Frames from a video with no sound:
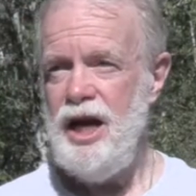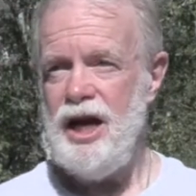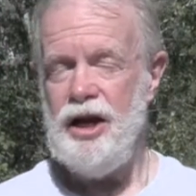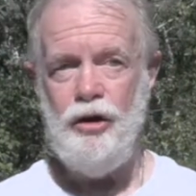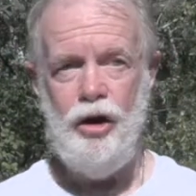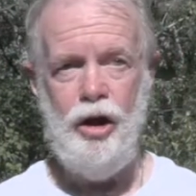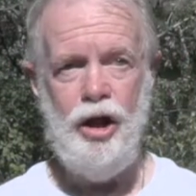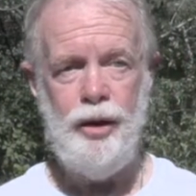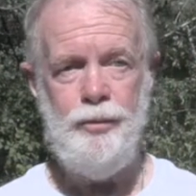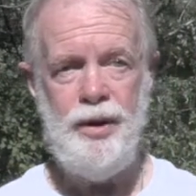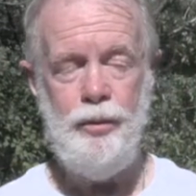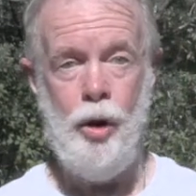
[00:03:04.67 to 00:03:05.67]
And all the
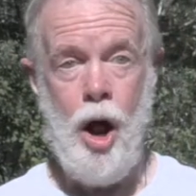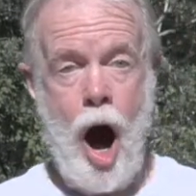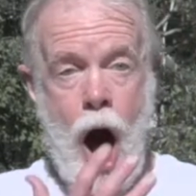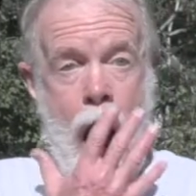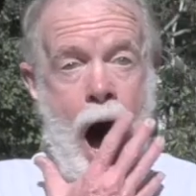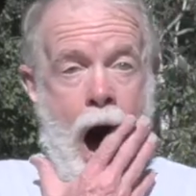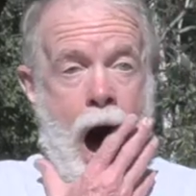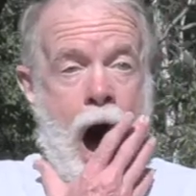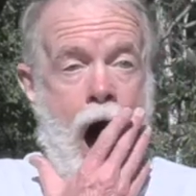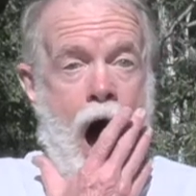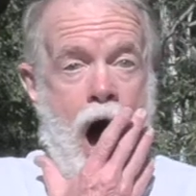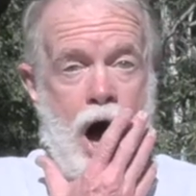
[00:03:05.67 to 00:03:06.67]
people, oh,
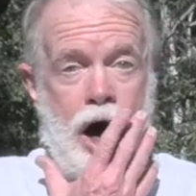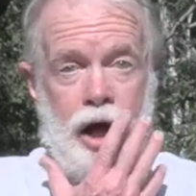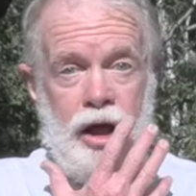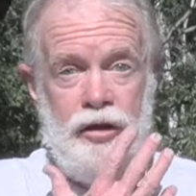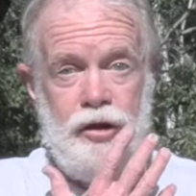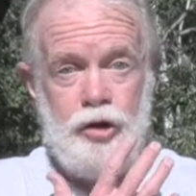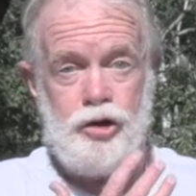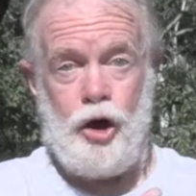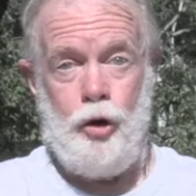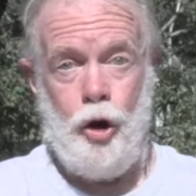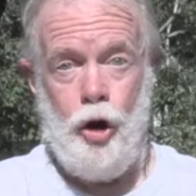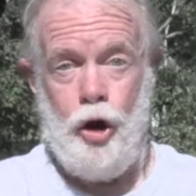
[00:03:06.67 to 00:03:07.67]
there's a
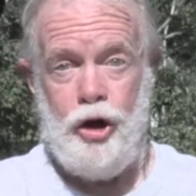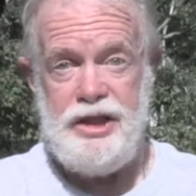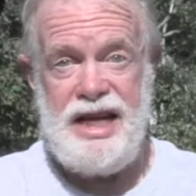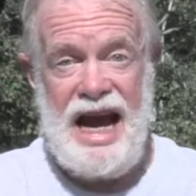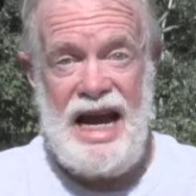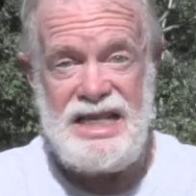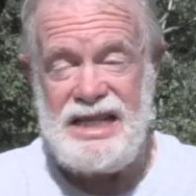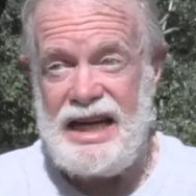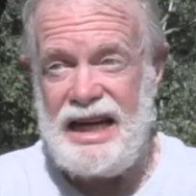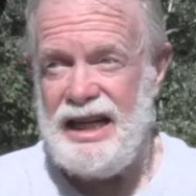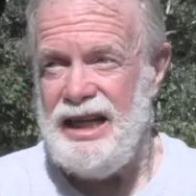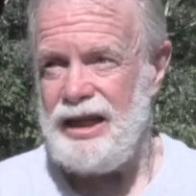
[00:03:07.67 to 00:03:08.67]
girl dancing.